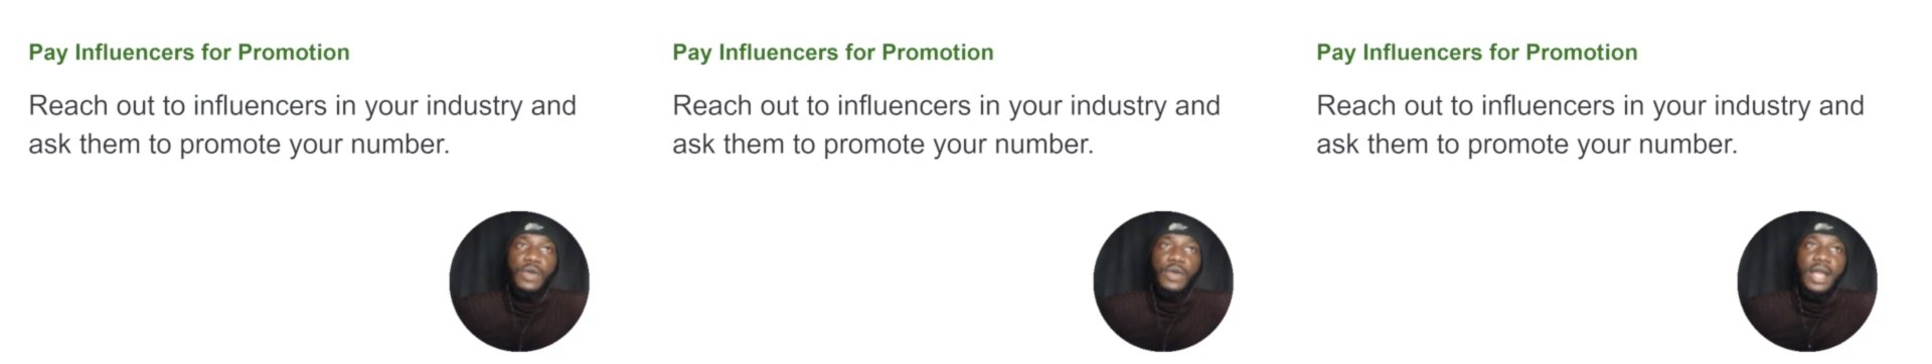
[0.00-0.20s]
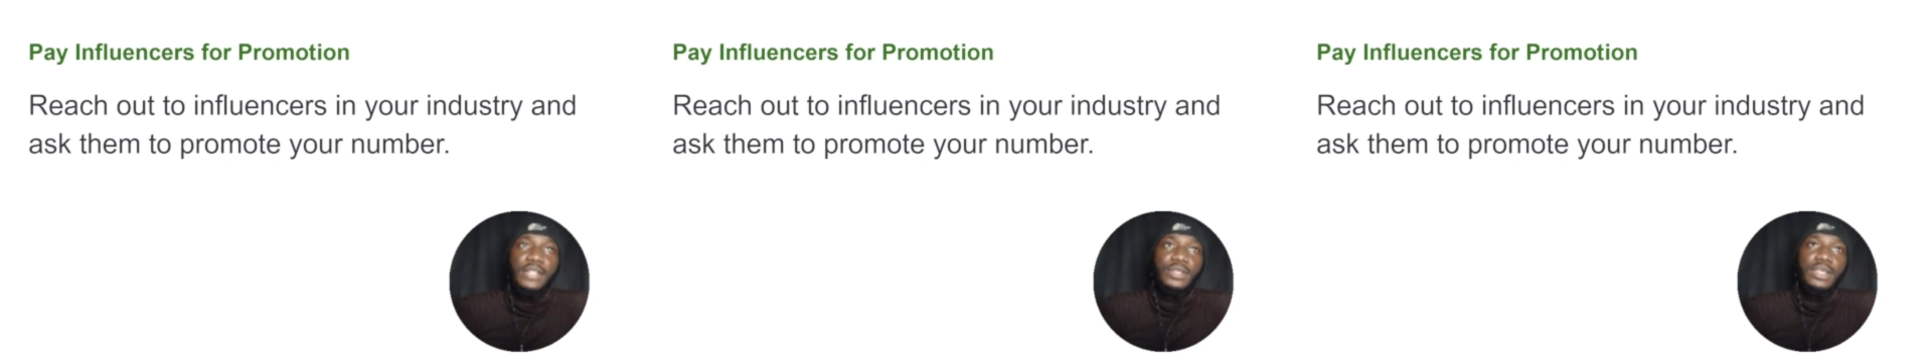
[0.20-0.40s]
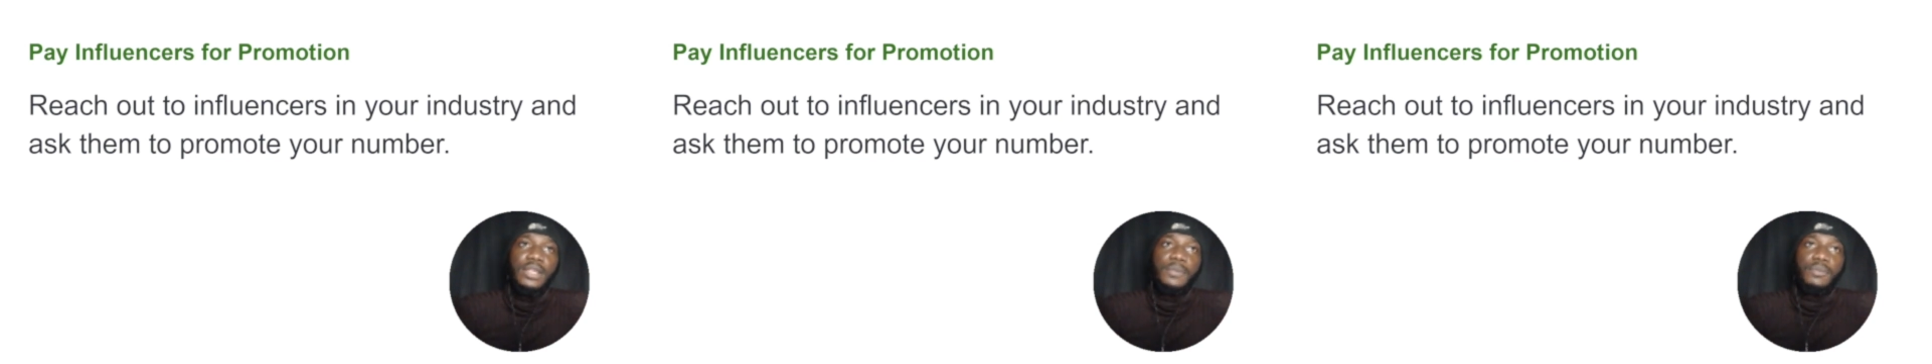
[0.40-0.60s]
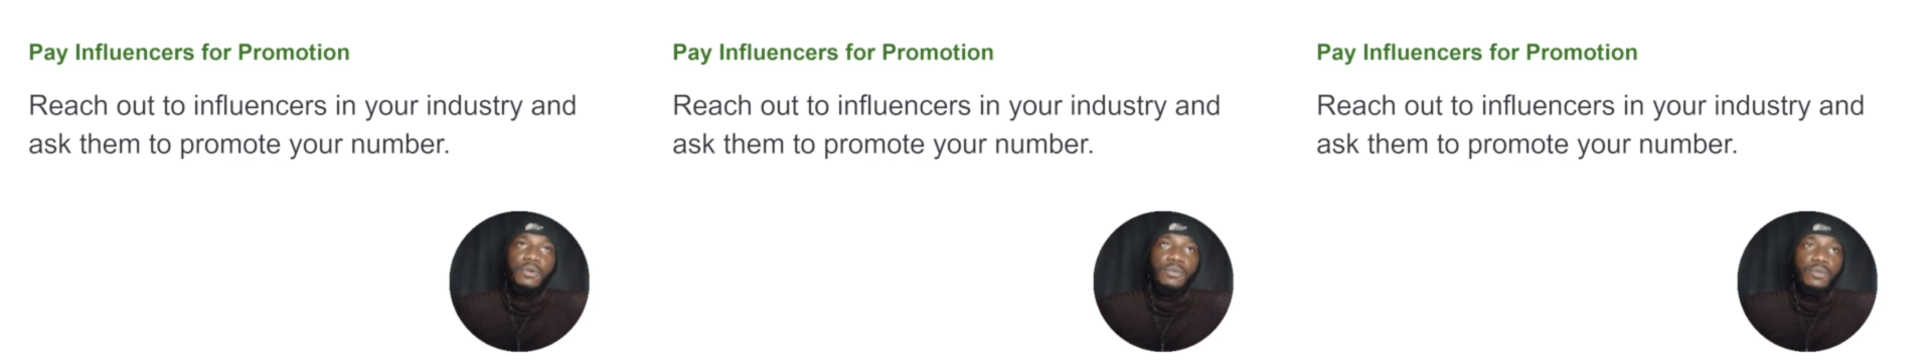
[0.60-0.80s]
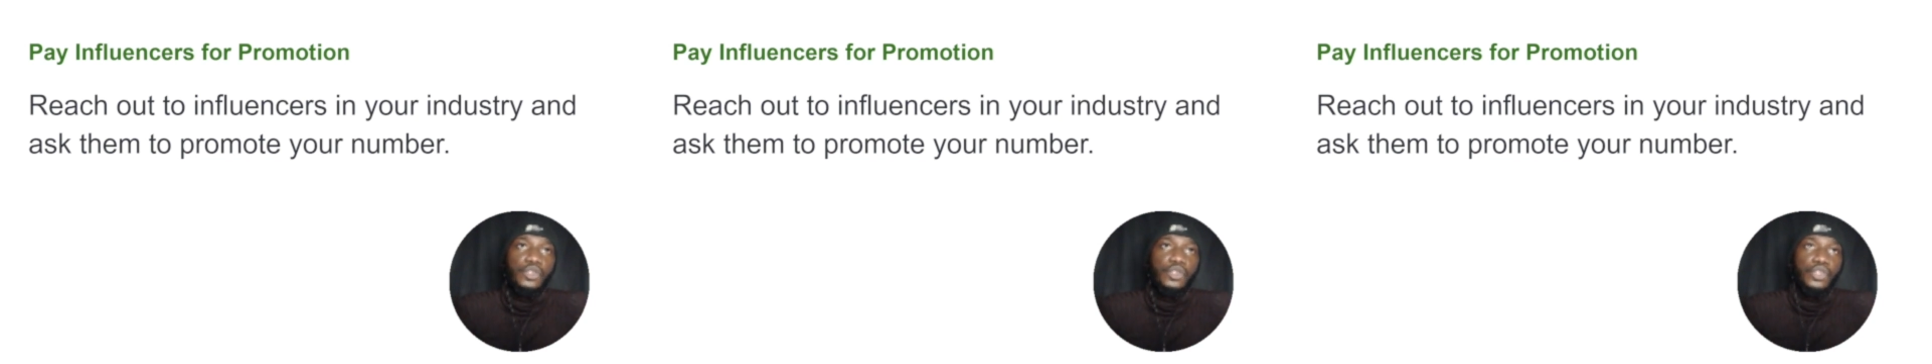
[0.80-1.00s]
to actually
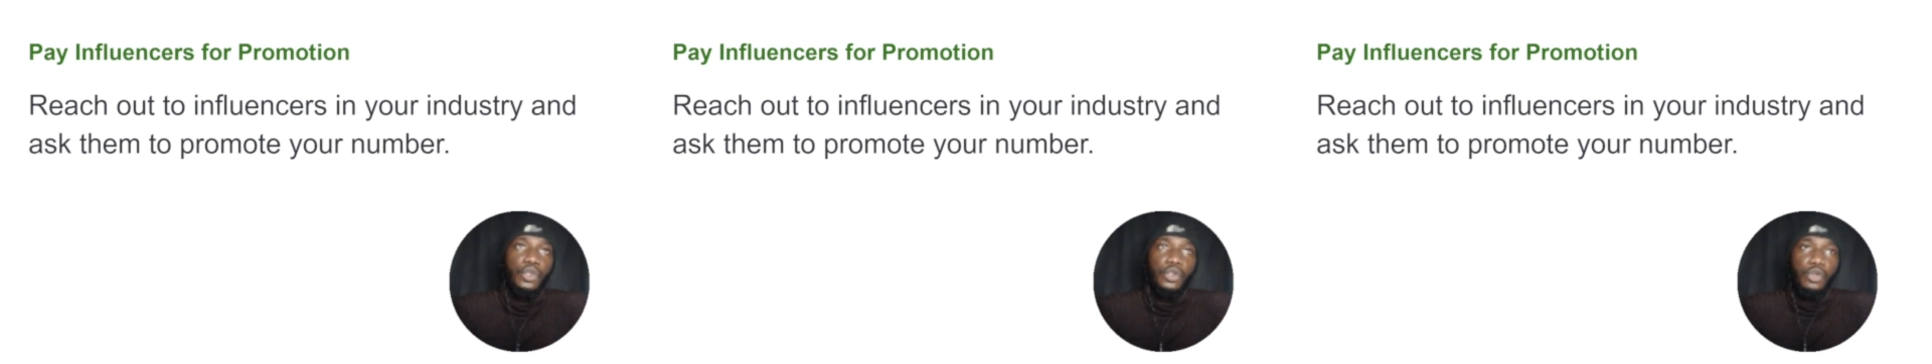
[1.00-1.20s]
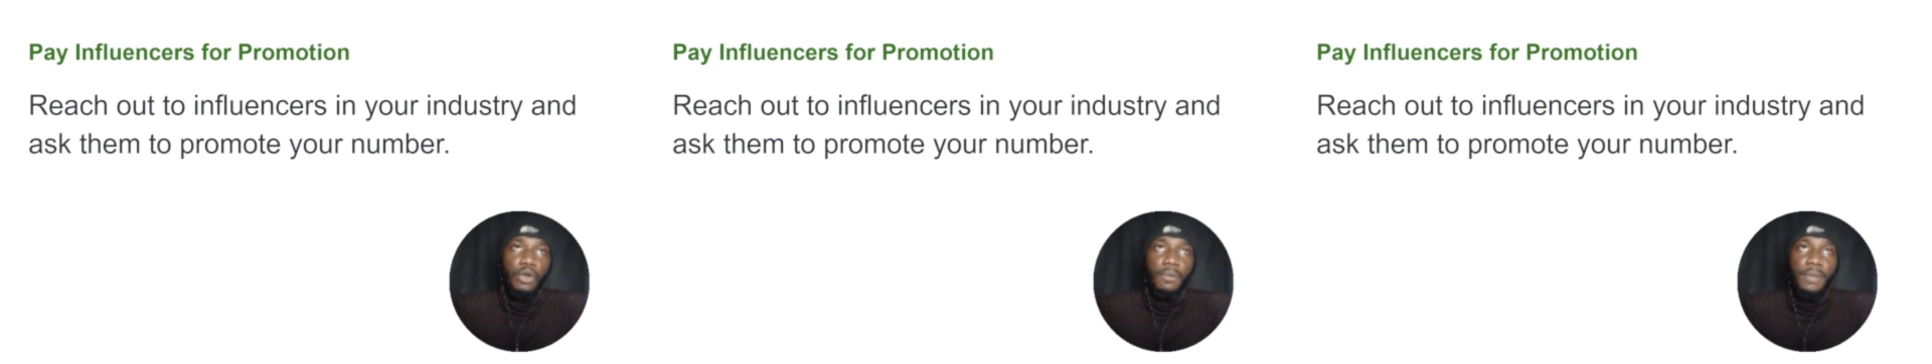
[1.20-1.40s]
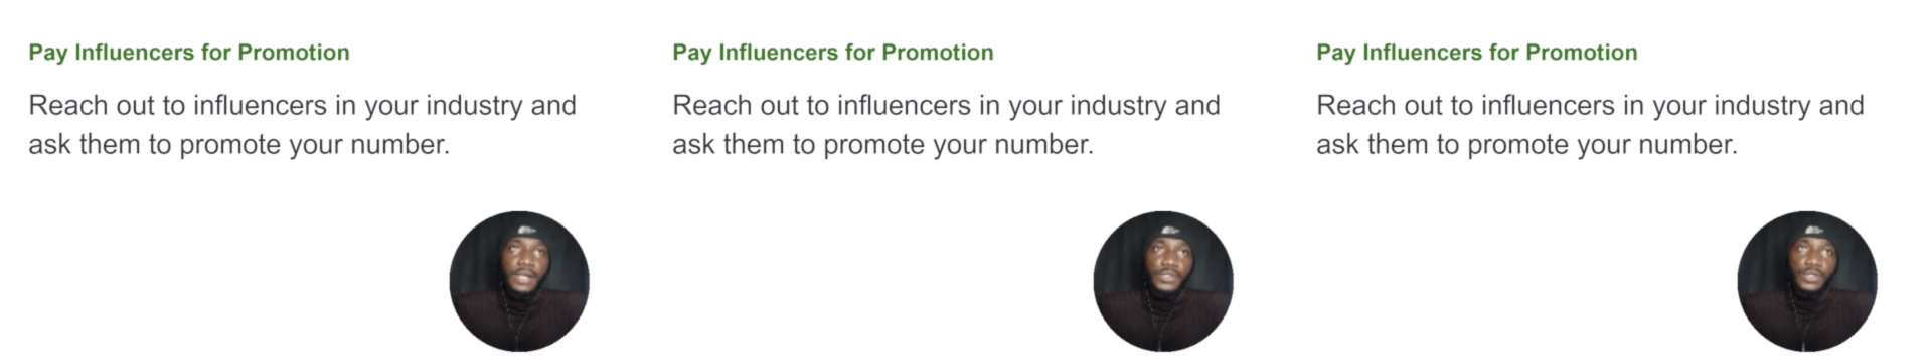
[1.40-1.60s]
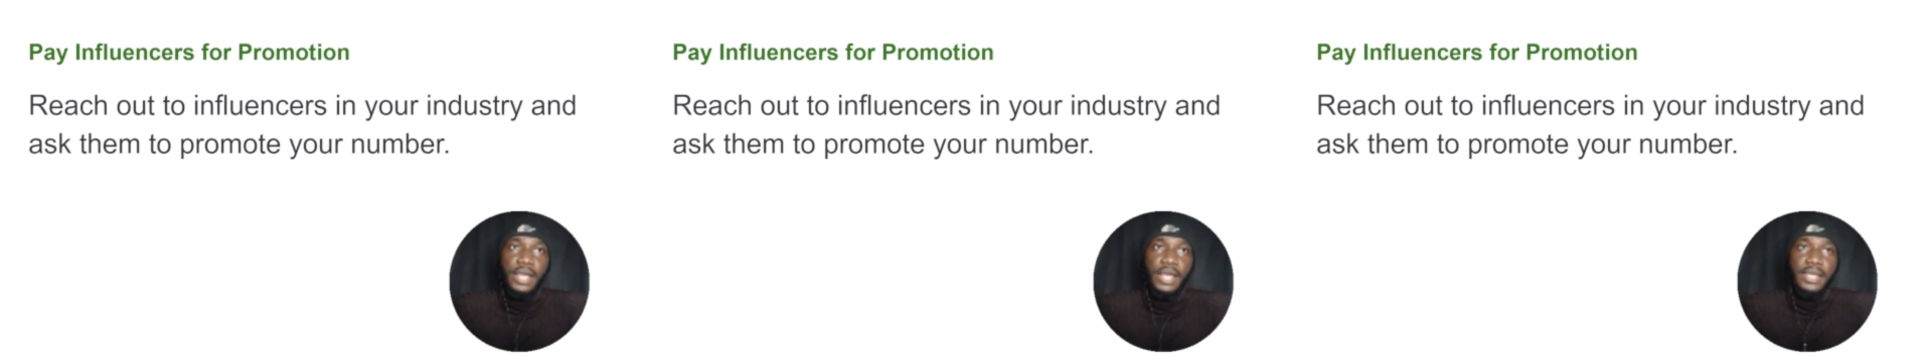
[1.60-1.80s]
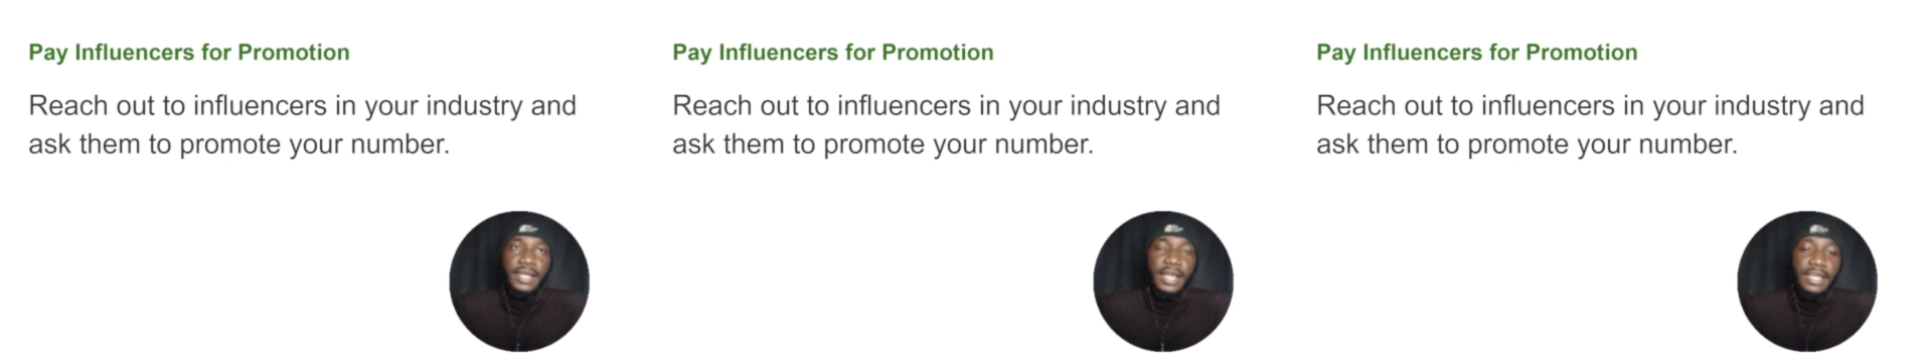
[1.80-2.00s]
promote your number so
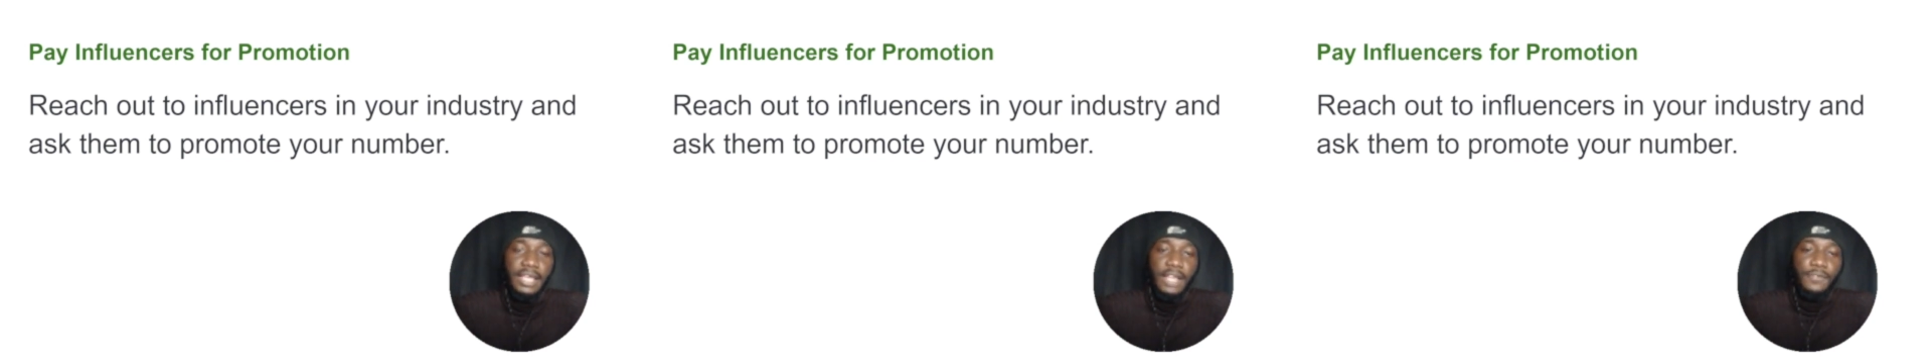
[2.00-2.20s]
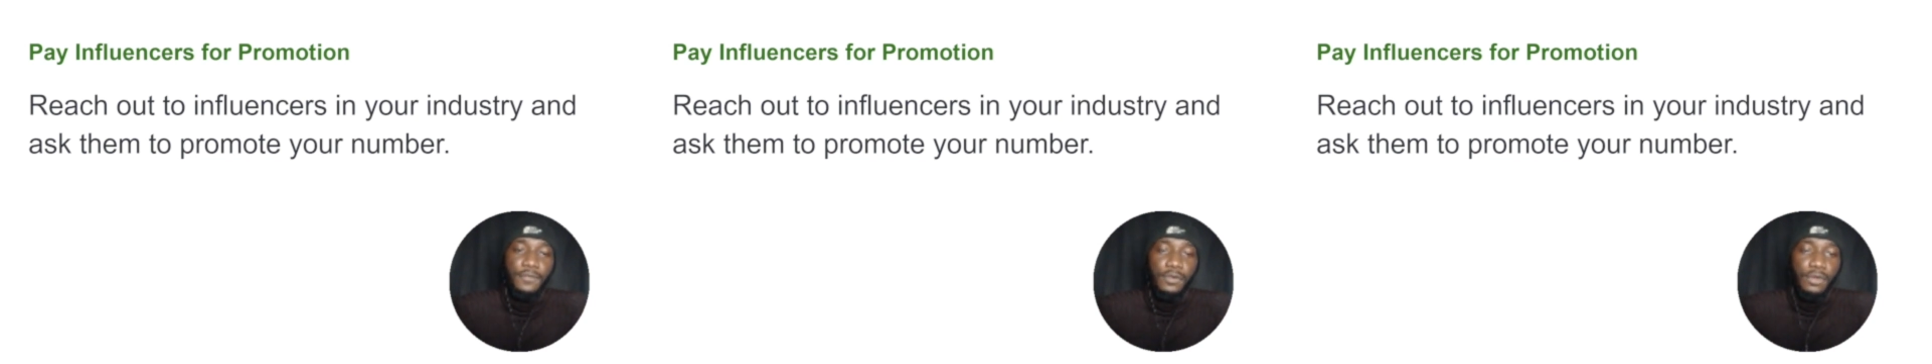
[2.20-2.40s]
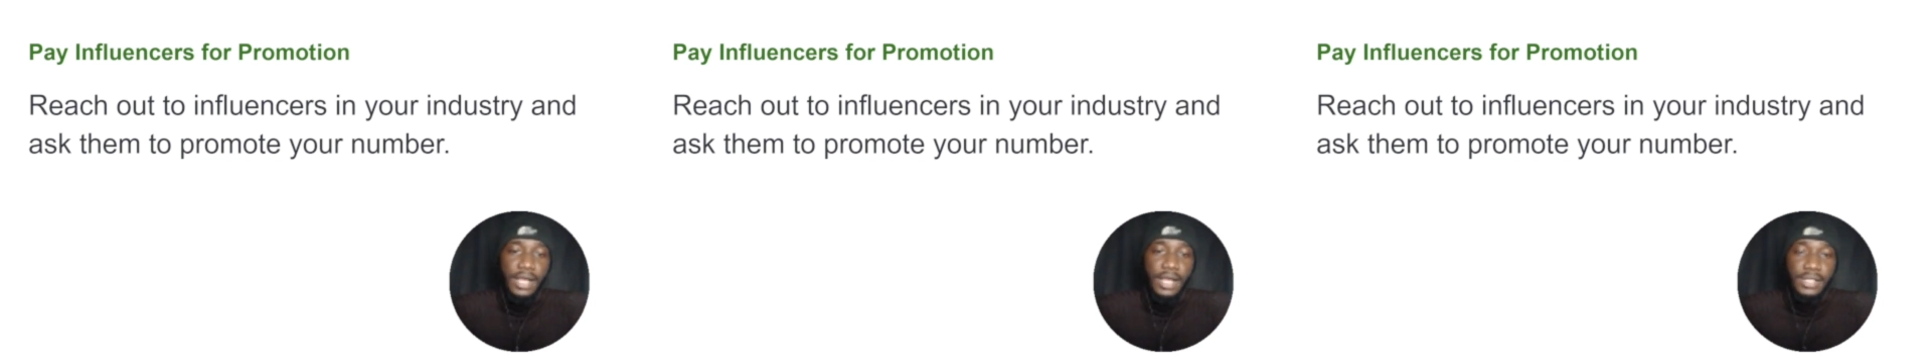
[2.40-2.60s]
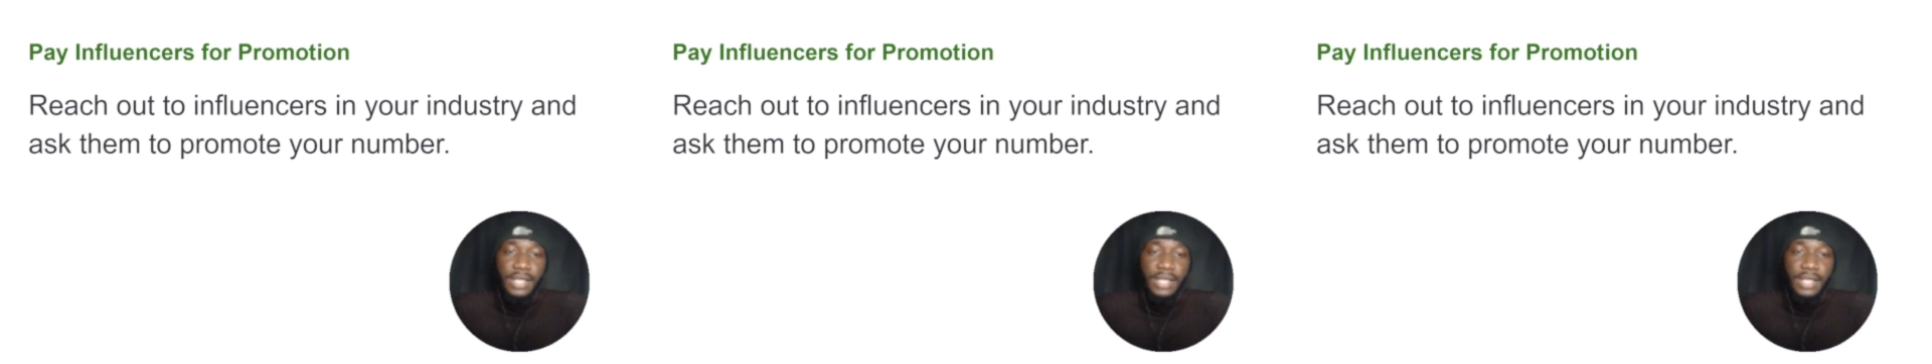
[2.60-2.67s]
that you can get followers.